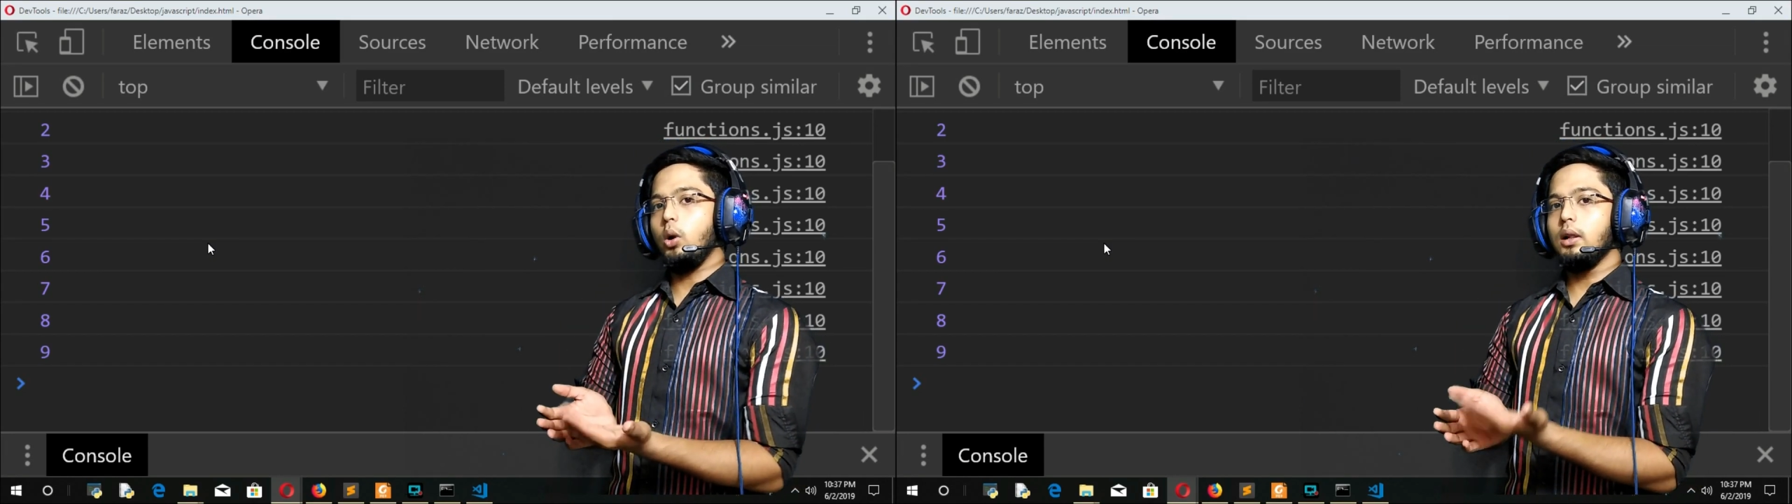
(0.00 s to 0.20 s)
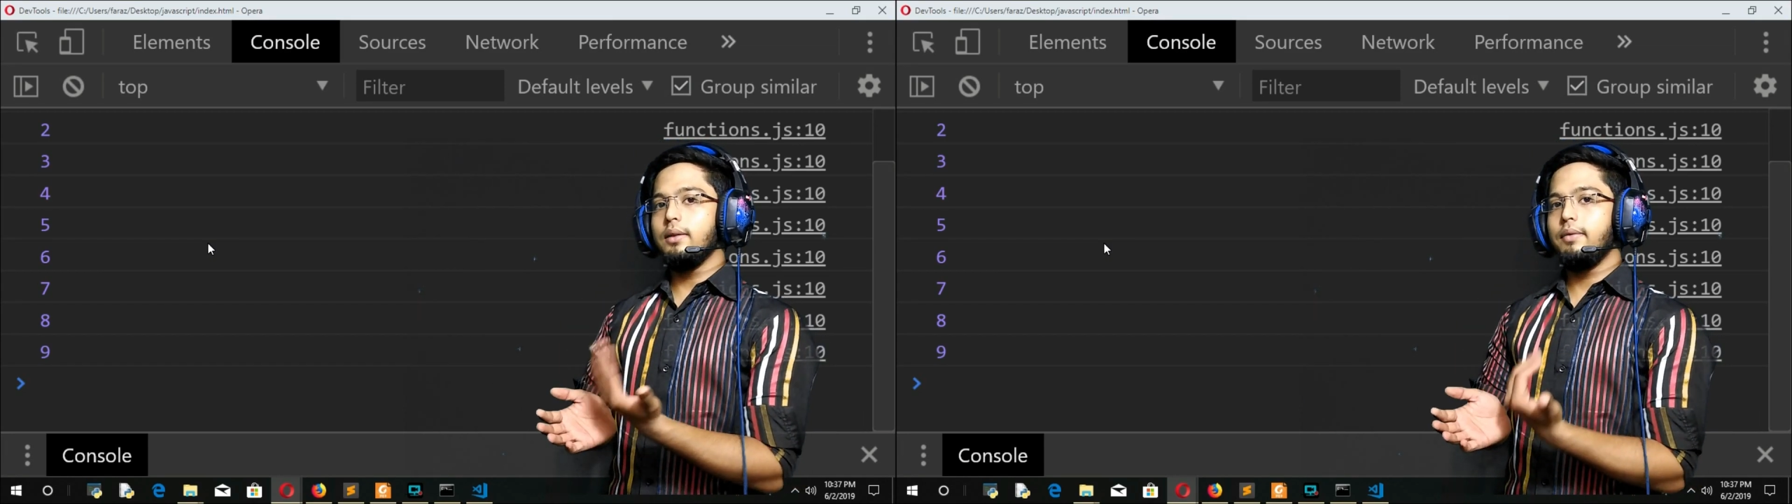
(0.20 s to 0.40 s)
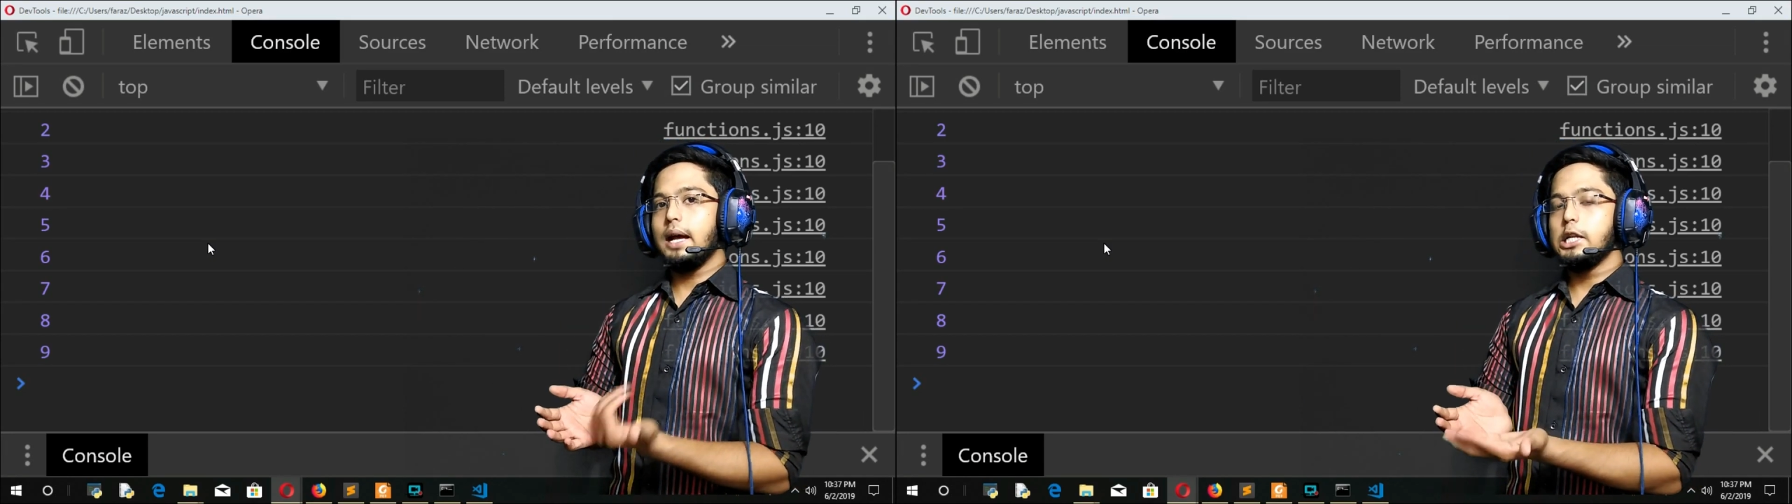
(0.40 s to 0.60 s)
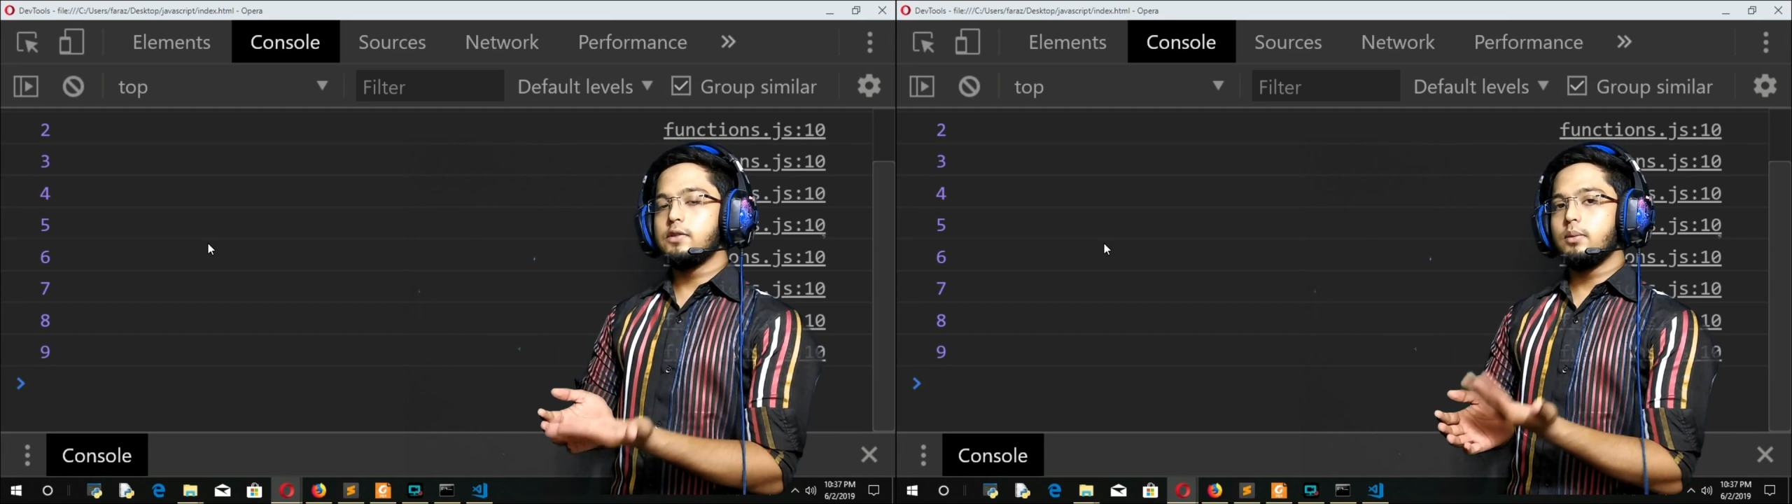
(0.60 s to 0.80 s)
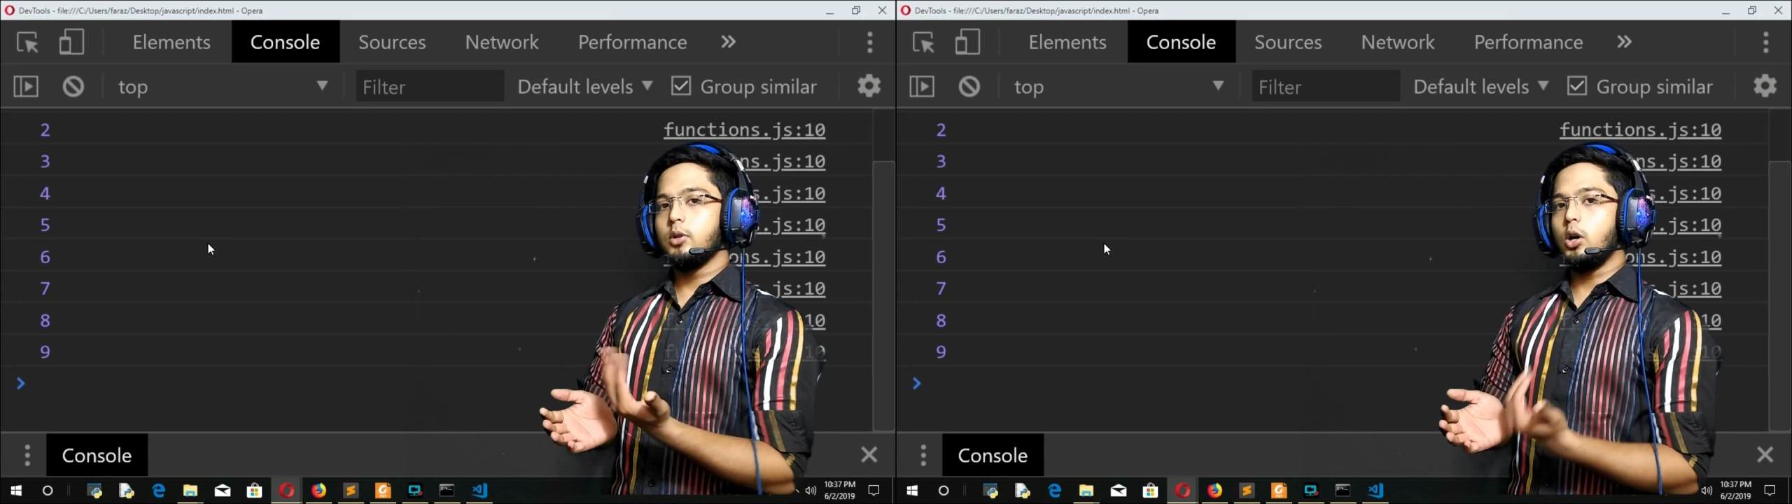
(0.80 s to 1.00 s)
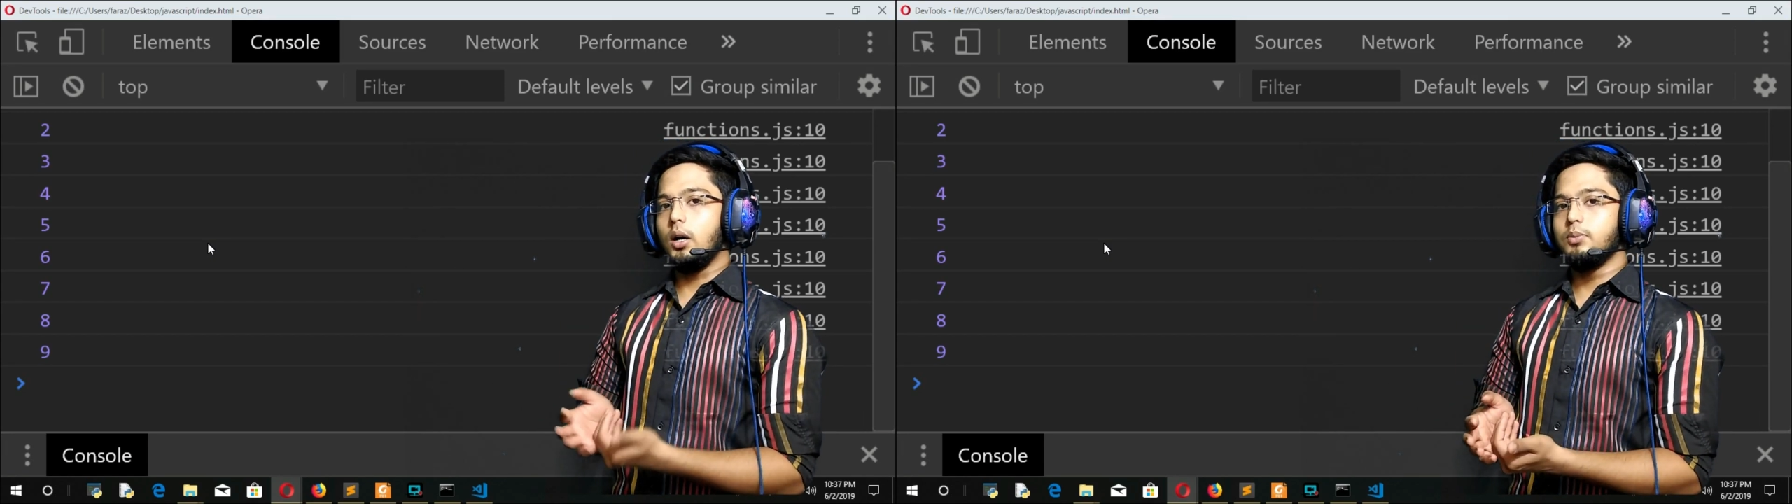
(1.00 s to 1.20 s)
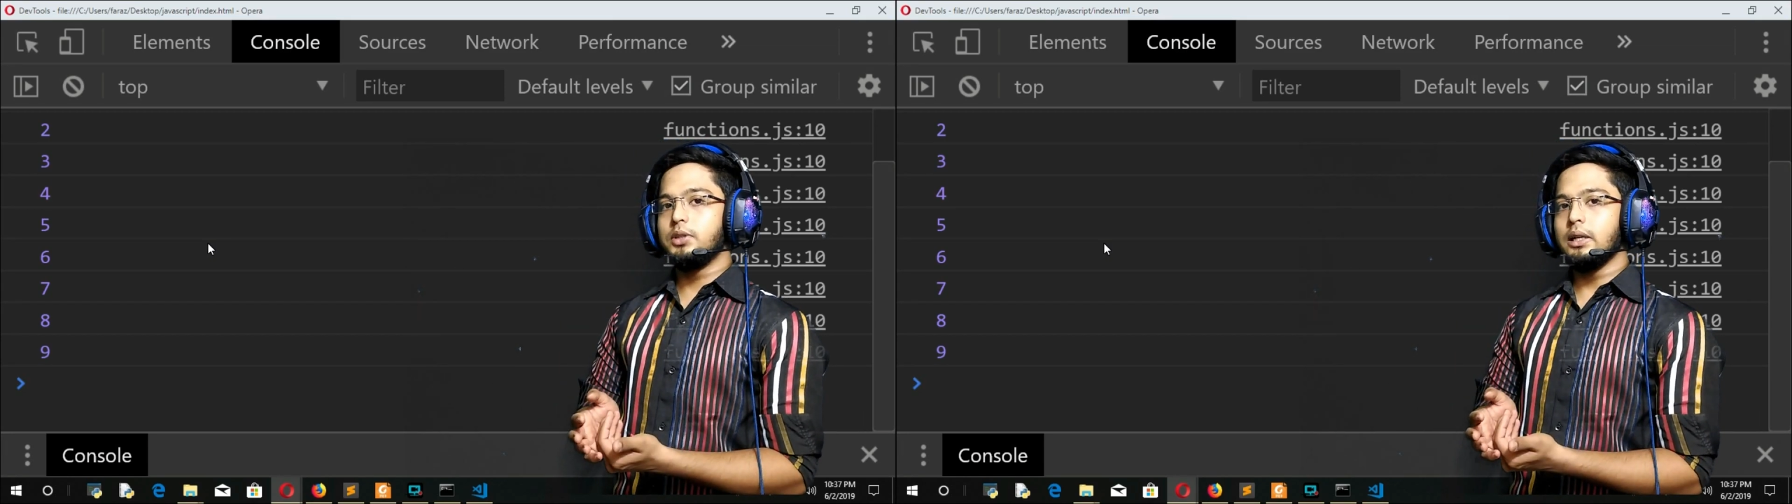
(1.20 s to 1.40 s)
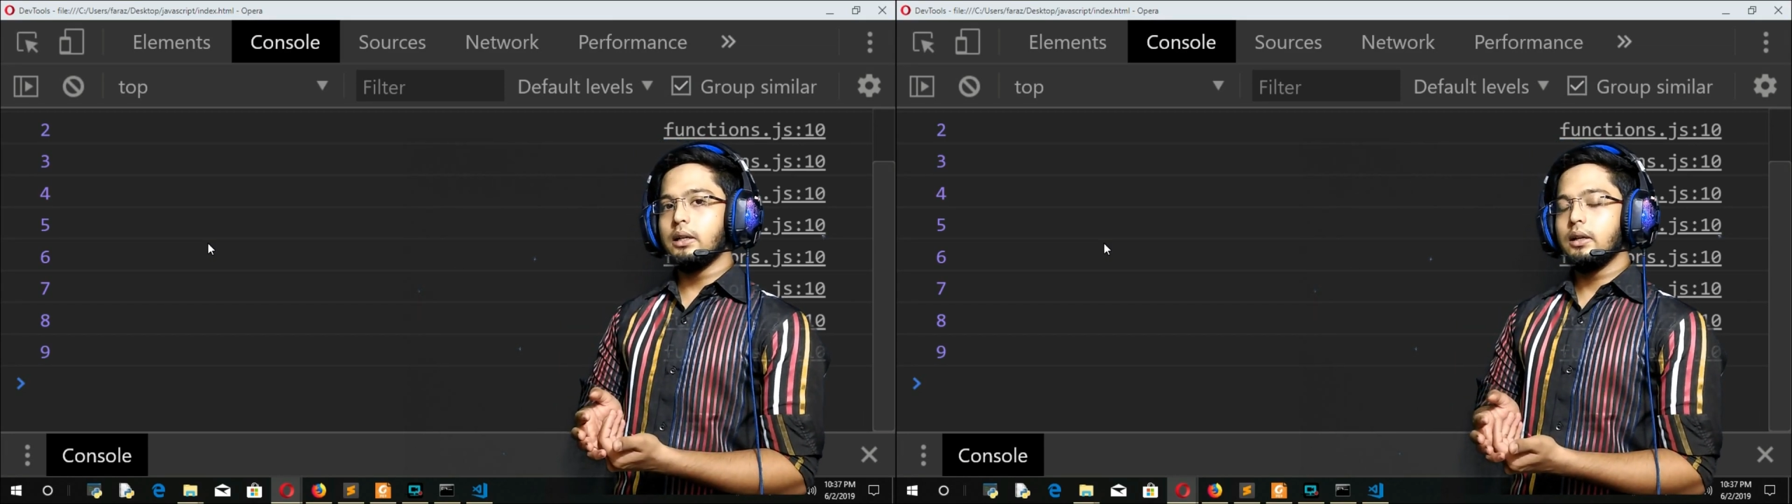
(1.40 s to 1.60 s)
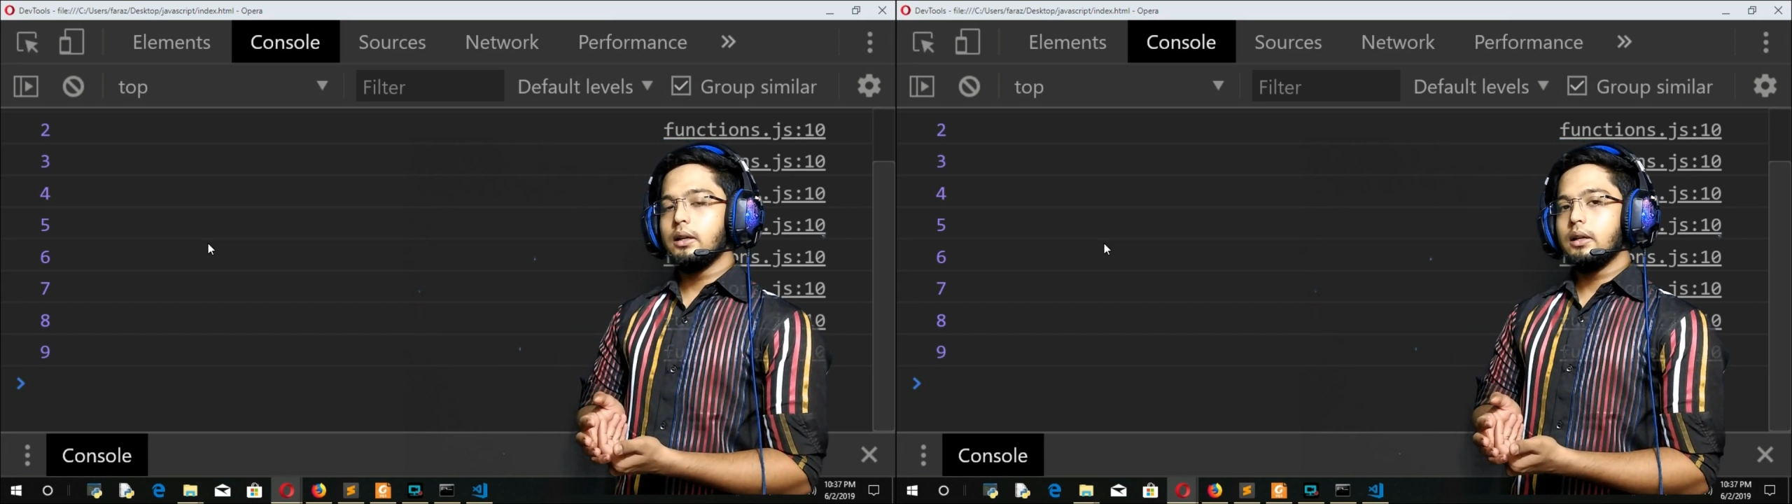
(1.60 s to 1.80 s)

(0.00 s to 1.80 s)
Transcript: all the values from the object